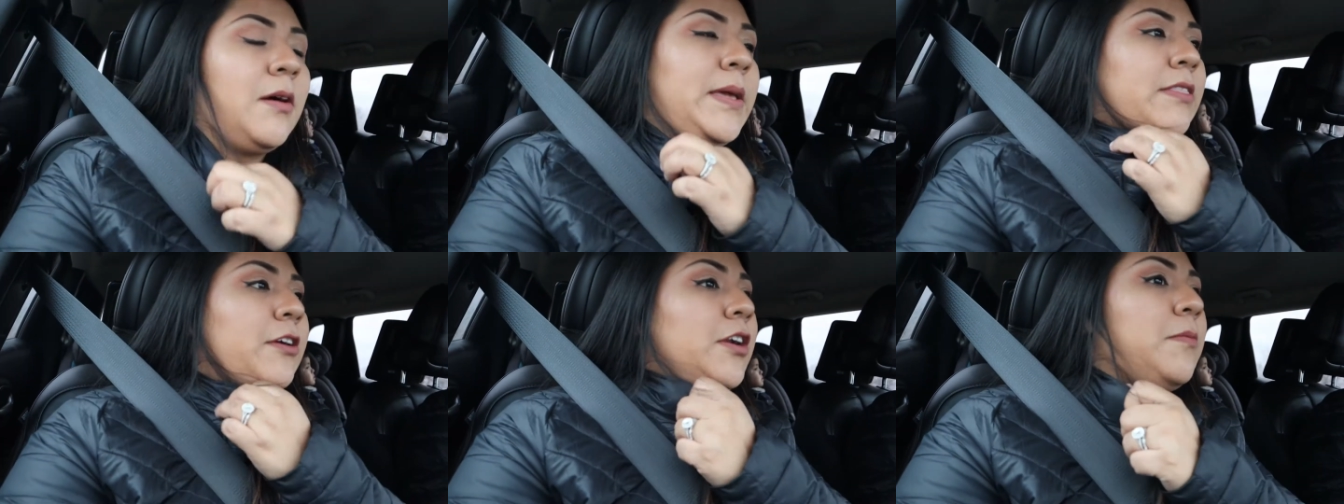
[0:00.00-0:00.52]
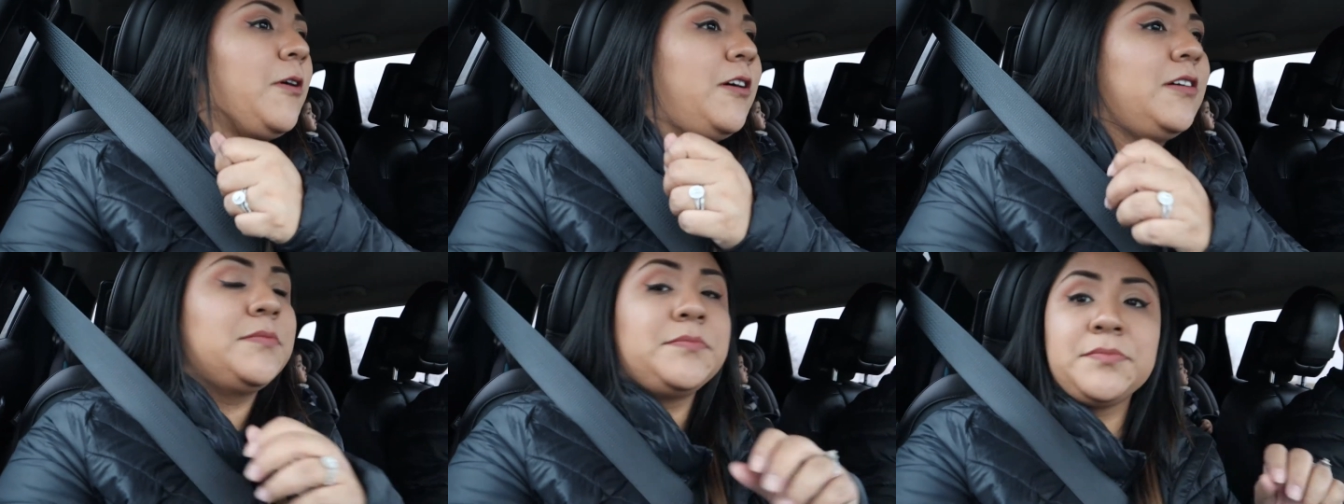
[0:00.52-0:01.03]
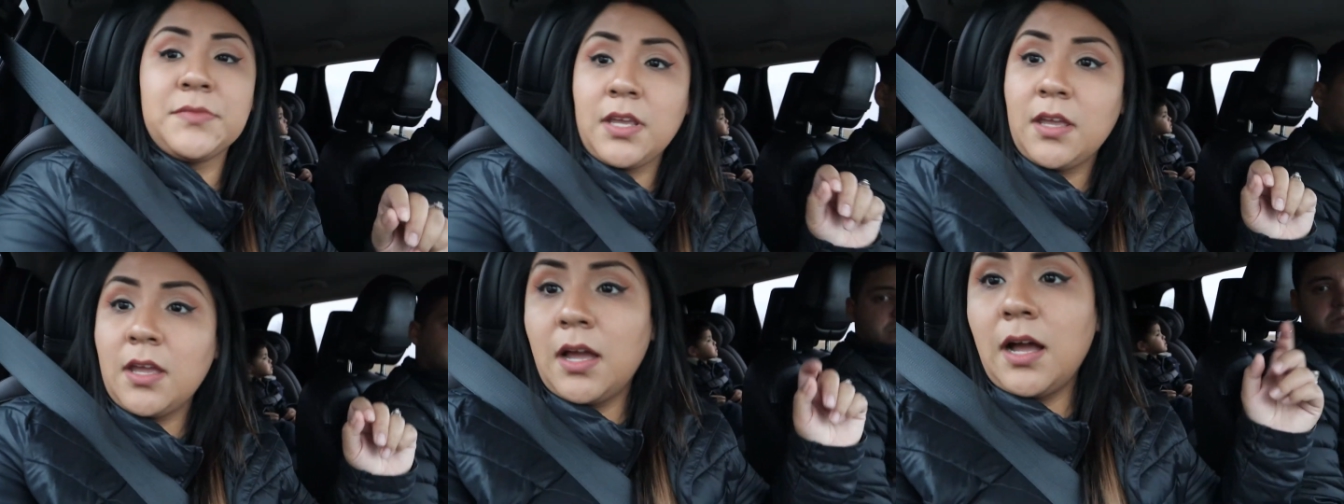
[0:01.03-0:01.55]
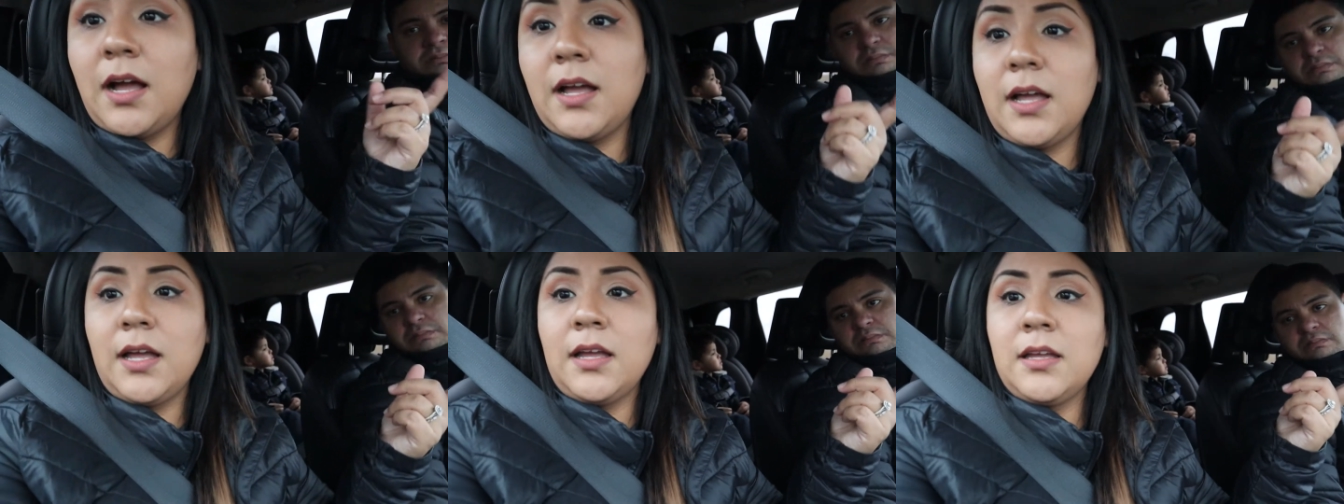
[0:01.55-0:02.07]
I mean, third of all,
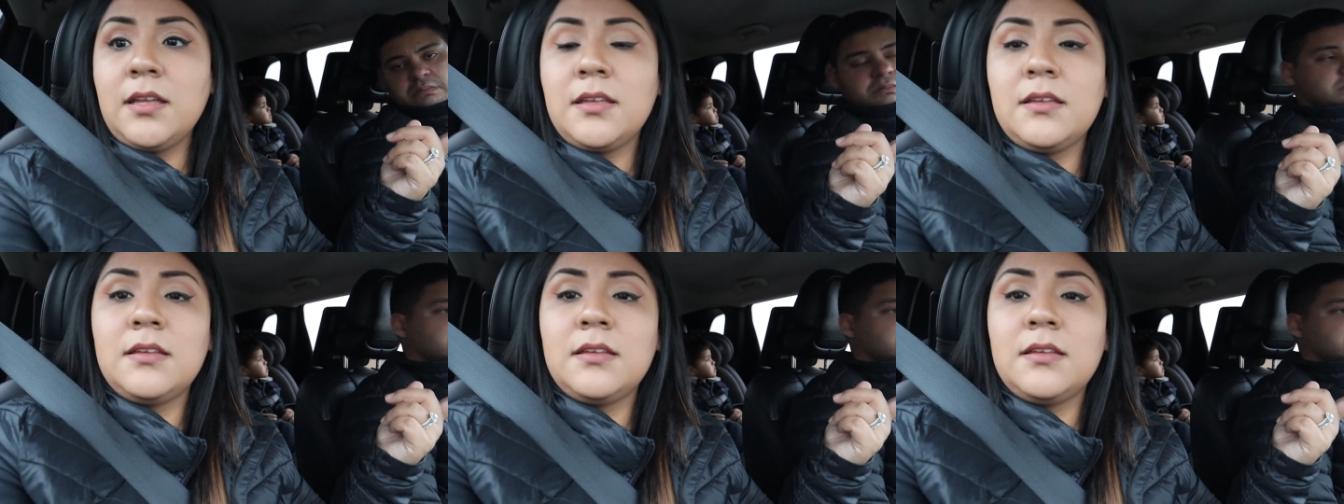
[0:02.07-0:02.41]
uh,